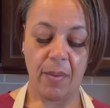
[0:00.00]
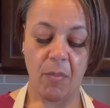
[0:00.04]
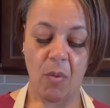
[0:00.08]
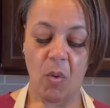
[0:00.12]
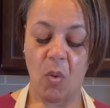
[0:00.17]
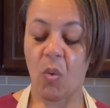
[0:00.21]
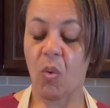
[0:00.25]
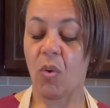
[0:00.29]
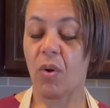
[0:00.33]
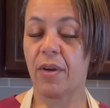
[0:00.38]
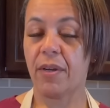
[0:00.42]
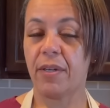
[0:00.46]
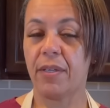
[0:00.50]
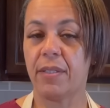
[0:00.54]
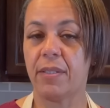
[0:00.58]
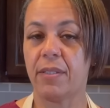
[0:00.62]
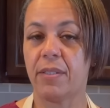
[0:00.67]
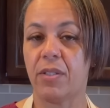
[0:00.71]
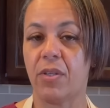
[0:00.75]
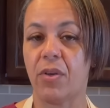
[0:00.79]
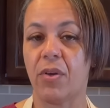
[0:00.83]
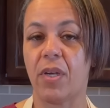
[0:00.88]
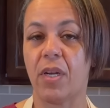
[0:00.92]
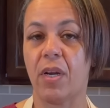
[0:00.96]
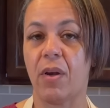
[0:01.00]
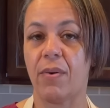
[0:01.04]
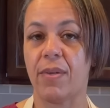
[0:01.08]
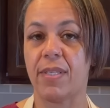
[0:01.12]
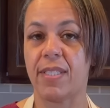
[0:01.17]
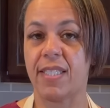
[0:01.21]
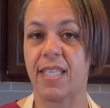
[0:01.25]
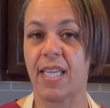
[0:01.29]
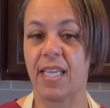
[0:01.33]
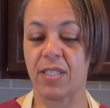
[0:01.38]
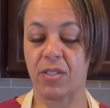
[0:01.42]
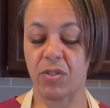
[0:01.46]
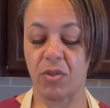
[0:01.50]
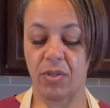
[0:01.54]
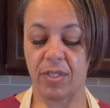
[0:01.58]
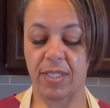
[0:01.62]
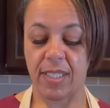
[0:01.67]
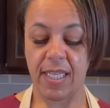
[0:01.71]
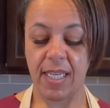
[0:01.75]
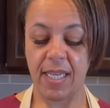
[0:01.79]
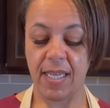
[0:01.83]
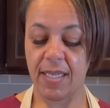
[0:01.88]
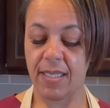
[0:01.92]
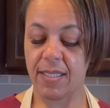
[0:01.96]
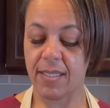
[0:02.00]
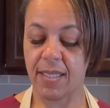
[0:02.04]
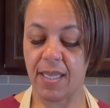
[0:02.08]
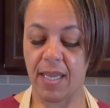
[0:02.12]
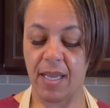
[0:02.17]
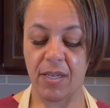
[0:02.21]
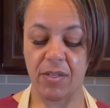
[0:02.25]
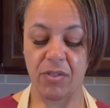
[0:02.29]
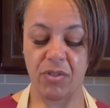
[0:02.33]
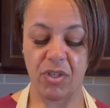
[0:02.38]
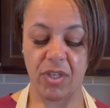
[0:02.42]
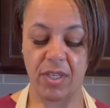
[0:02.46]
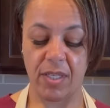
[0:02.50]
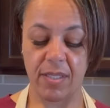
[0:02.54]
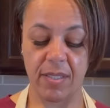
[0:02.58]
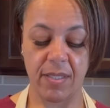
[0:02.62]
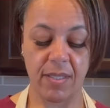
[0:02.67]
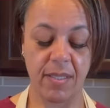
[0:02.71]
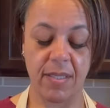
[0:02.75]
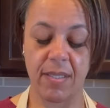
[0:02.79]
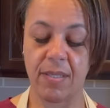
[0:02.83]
or you could always take tortillas and just